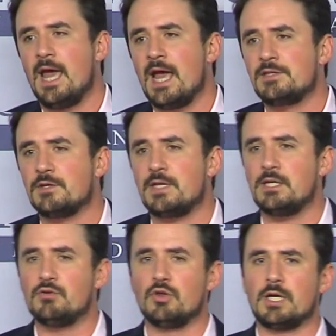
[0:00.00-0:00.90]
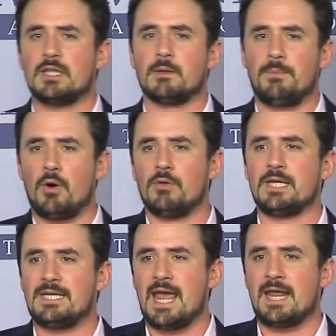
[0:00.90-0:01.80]
And so then you look at the
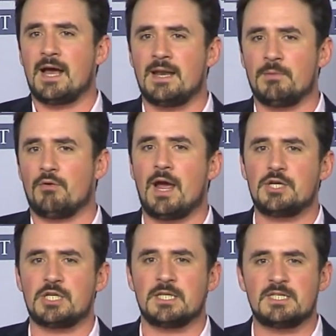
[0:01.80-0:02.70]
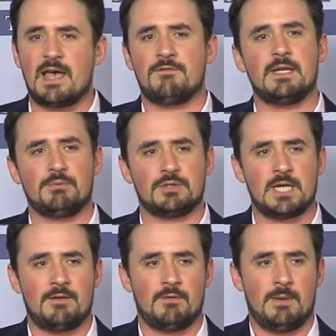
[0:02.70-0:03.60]
polling data on immigration, and
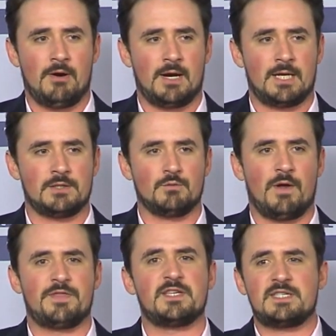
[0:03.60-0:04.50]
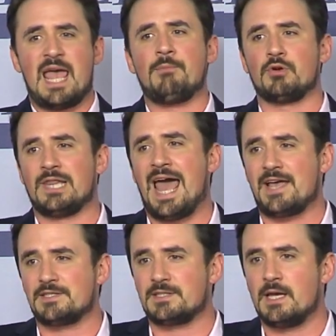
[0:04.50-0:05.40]
70% of Americans want the same or
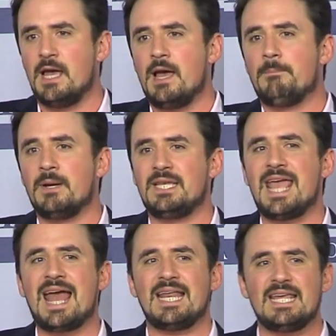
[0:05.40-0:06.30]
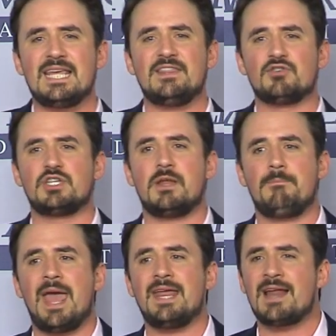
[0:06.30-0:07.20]
less. But yet, there's a
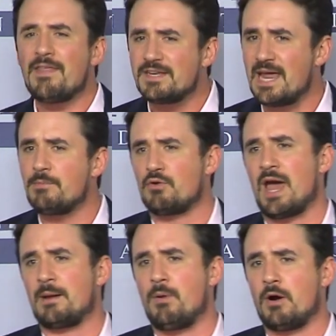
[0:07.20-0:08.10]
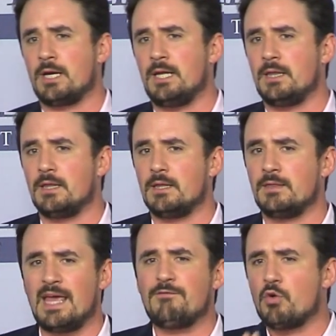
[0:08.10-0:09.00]
debate, not in the Democratic Party,
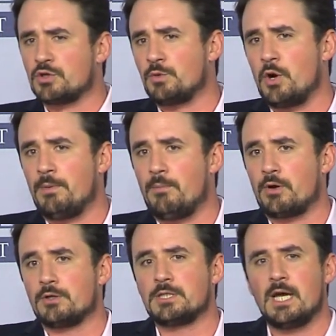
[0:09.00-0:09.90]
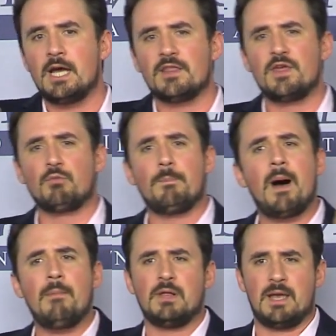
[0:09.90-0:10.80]
they of course want open borders. The
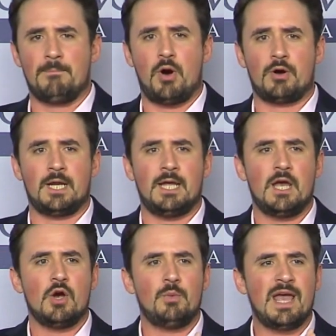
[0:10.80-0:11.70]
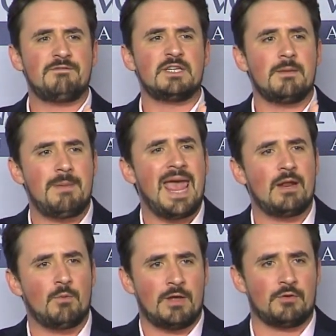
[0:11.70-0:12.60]
Republican Party, we have to
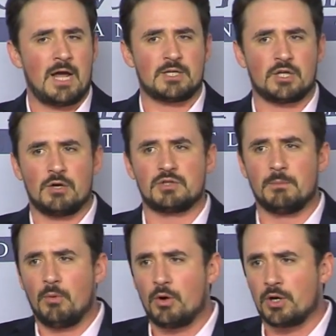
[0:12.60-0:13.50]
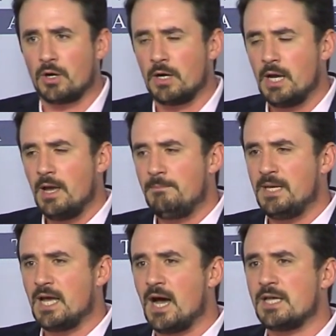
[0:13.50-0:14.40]
debate whether or not to close the border
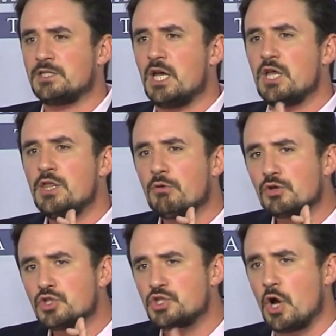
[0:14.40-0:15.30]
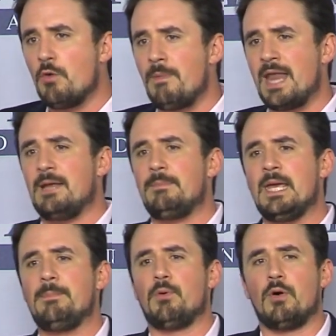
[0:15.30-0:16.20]
because there are so many
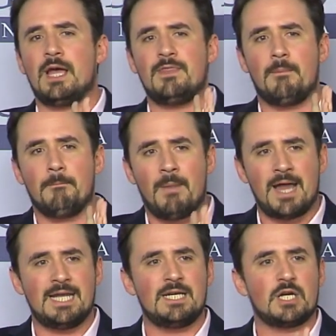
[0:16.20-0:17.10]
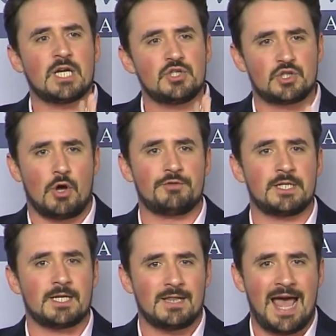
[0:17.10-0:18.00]
people in the moneyed
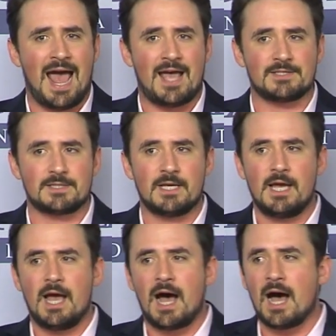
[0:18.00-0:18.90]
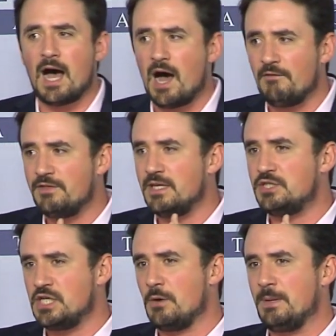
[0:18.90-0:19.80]
consultant class uh, of the
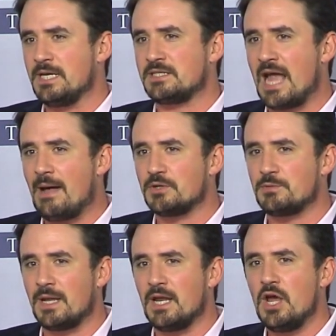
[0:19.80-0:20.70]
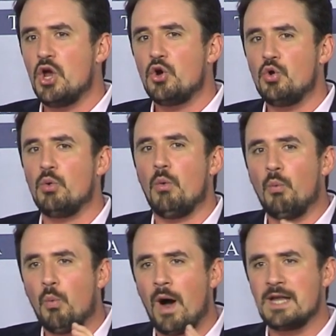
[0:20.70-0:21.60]
GOP establishment who
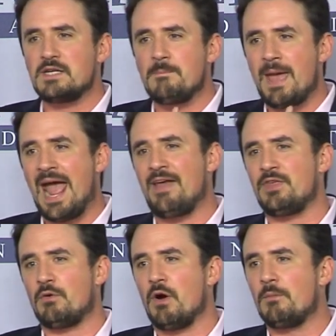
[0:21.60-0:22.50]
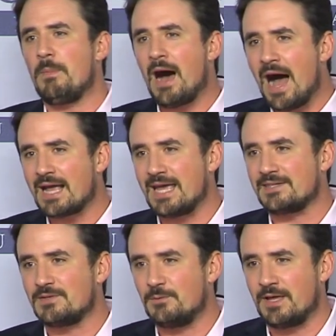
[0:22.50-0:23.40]
want to pad their own
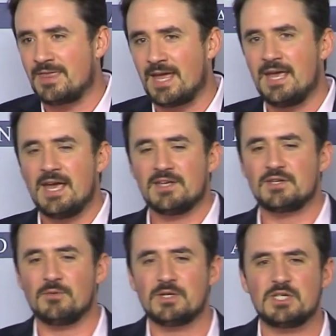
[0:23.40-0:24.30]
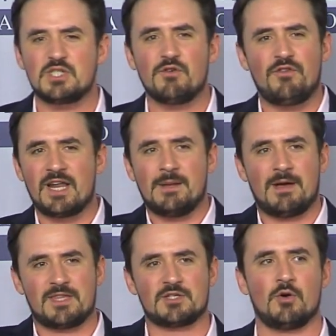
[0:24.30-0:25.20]
pockets with it. So, which is so funny
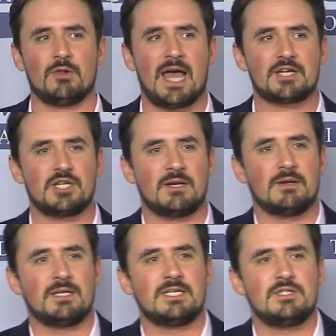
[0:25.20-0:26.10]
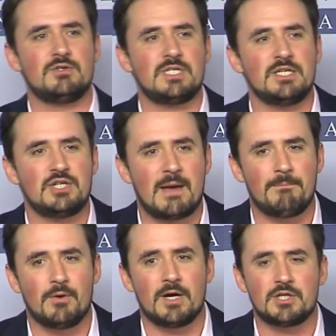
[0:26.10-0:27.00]
about this whole election because you see Jeb
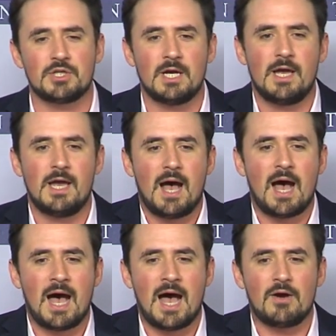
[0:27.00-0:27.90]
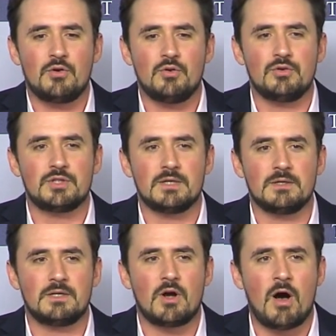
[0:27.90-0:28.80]
Bush uh, whose
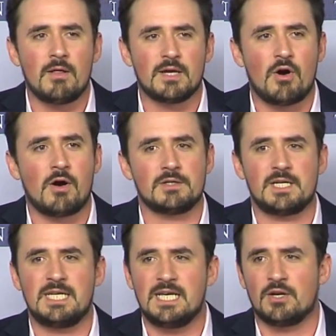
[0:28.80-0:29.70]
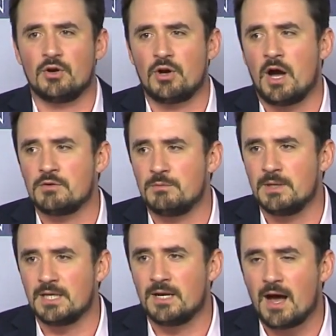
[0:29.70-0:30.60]
calling card is that he can earn $100
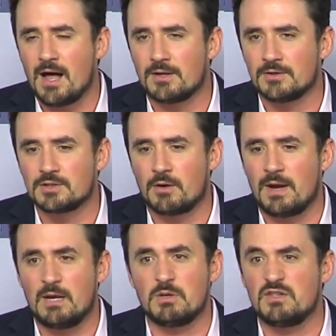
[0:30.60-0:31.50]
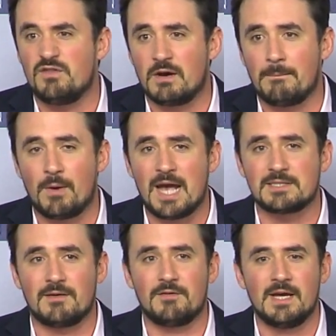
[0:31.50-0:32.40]
million already, which is very
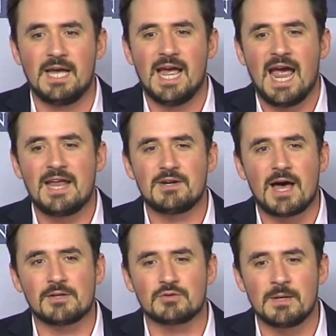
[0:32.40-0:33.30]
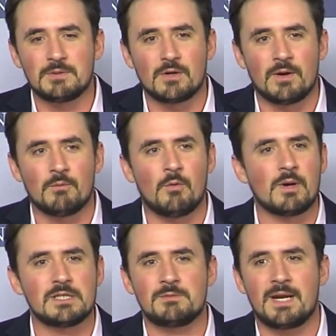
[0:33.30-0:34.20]
impressive. And Donald Trump's going, well,
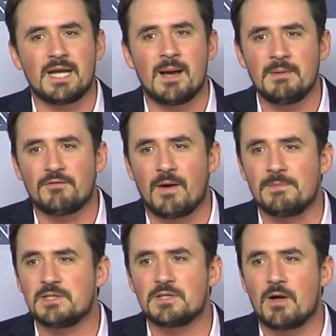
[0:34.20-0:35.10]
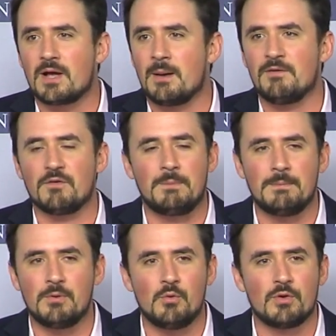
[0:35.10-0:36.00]
where's this money coming from? This is all coming from
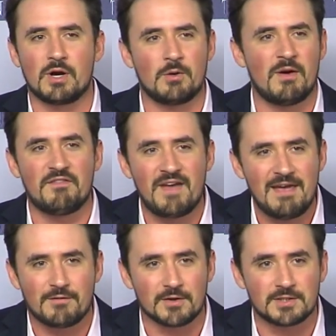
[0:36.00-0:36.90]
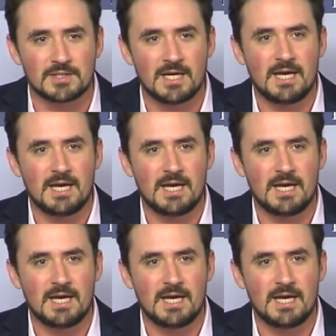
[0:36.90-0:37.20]
people who are going to want favors.